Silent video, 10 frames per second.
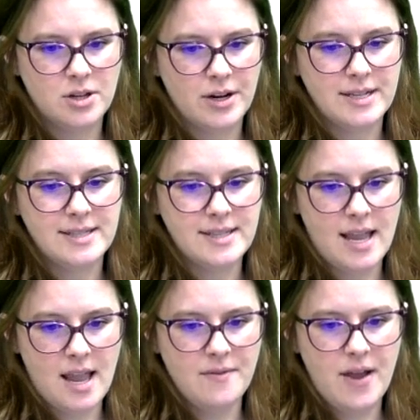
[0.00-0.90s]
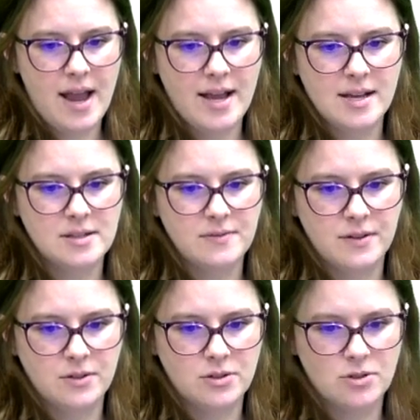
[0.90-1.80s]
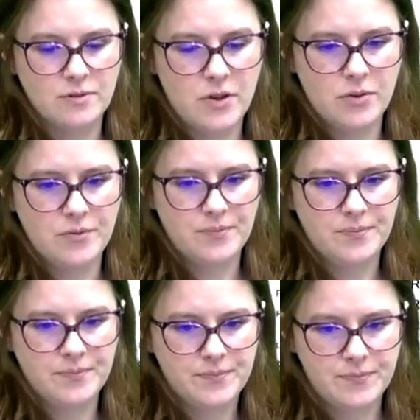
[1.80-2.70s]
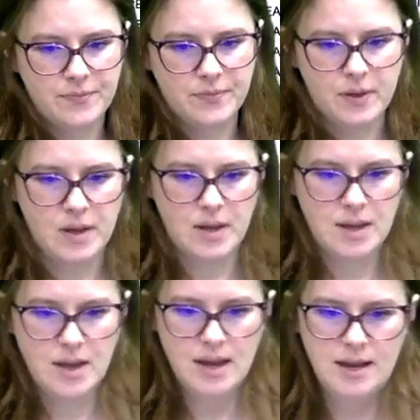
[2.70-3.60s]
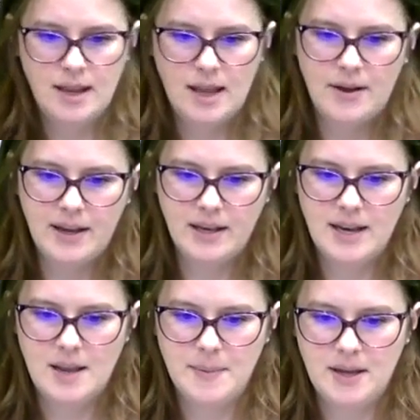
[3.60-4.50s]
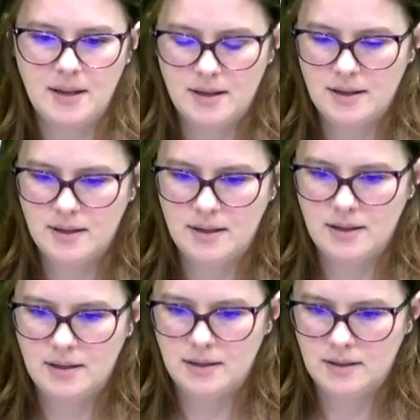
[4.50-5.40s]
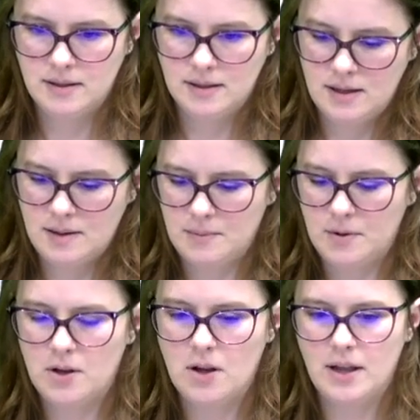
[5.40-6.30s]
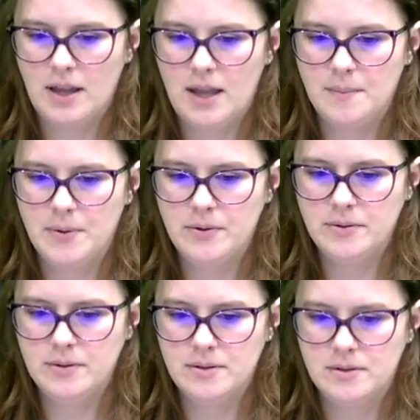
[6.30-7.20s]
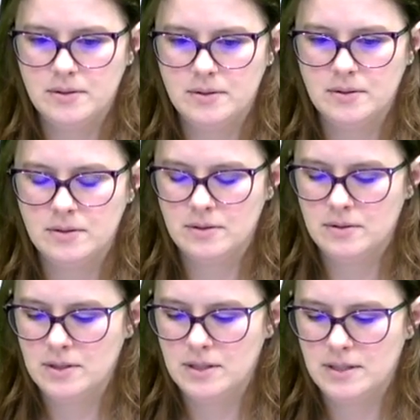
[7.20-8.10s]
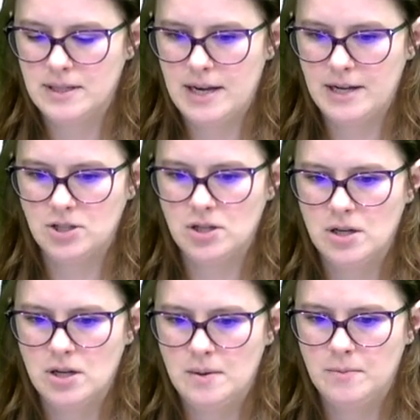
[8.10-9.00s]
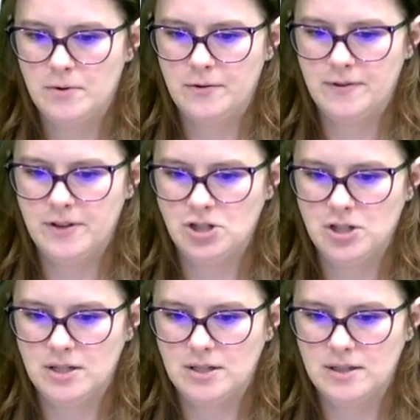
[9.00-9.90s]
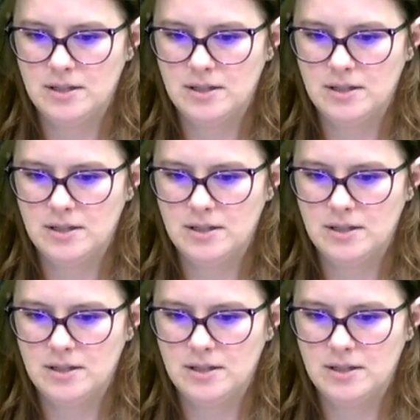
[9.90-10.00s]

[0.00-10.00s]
Save as Filter View. And now I can name it. I'm going to call it Campos-Proficient.